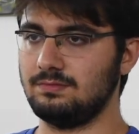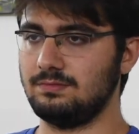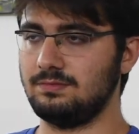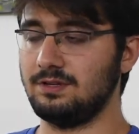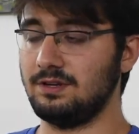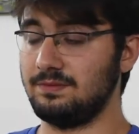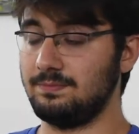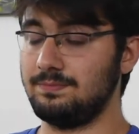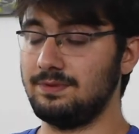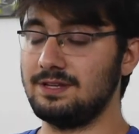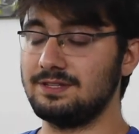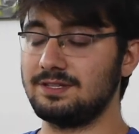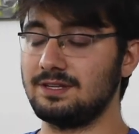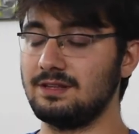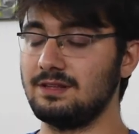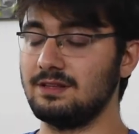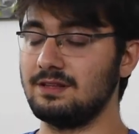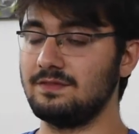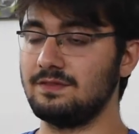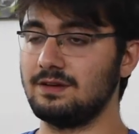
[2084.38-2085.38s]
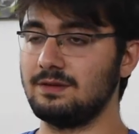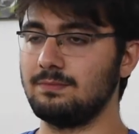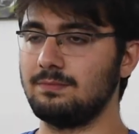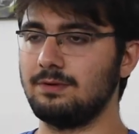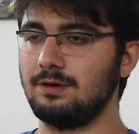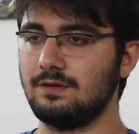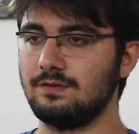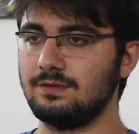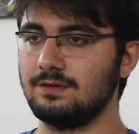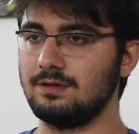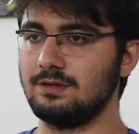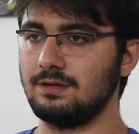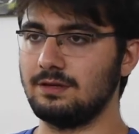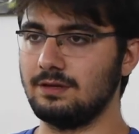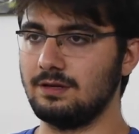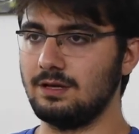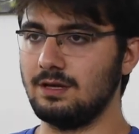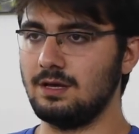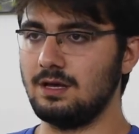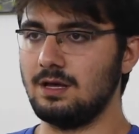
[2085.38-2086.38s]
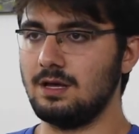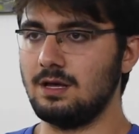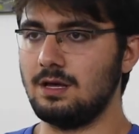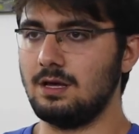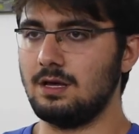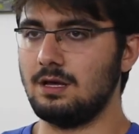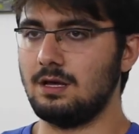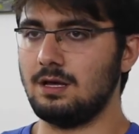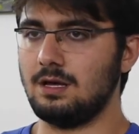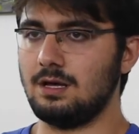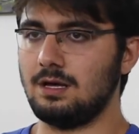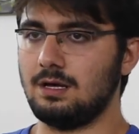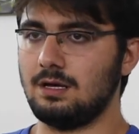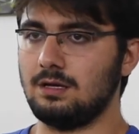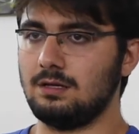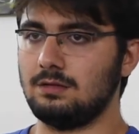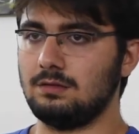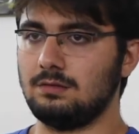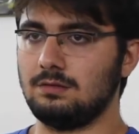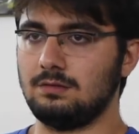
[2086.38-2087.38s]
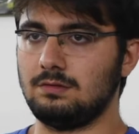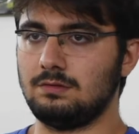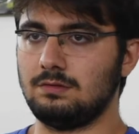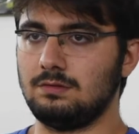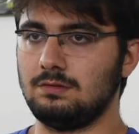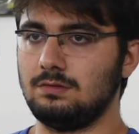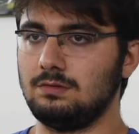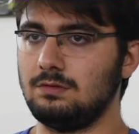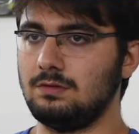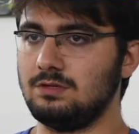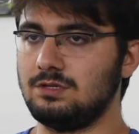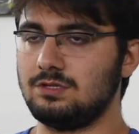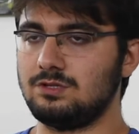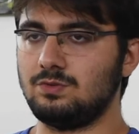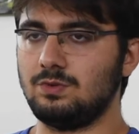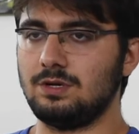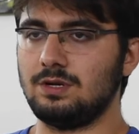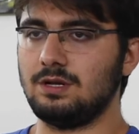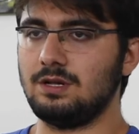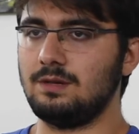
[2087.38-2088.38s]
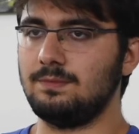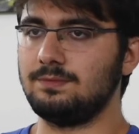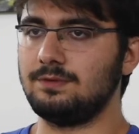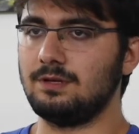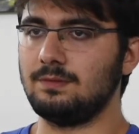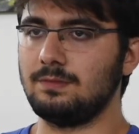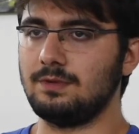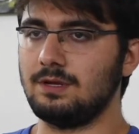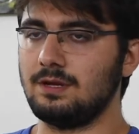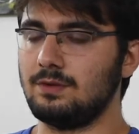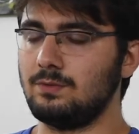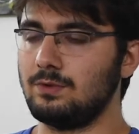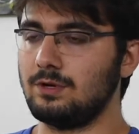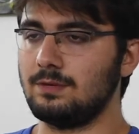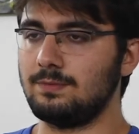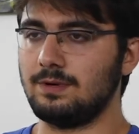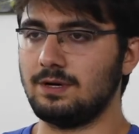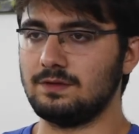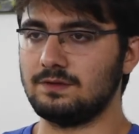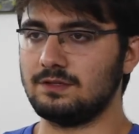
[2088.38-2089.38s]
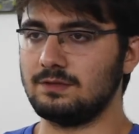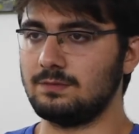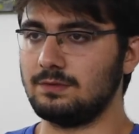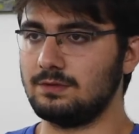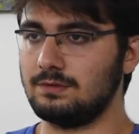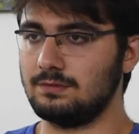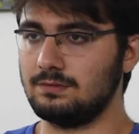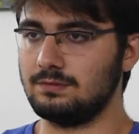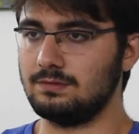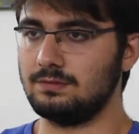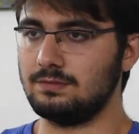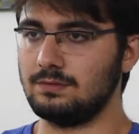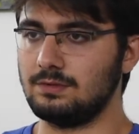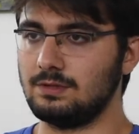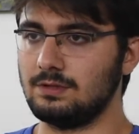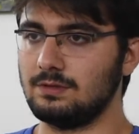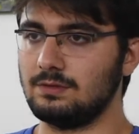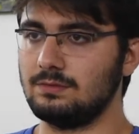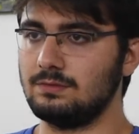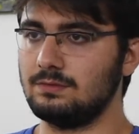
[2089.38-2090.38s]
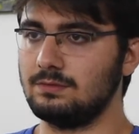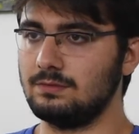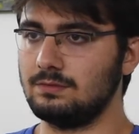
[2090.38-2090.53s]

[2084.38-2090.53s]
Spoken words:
they're basically living in poverty, and you just want to help them in any way possible. You know.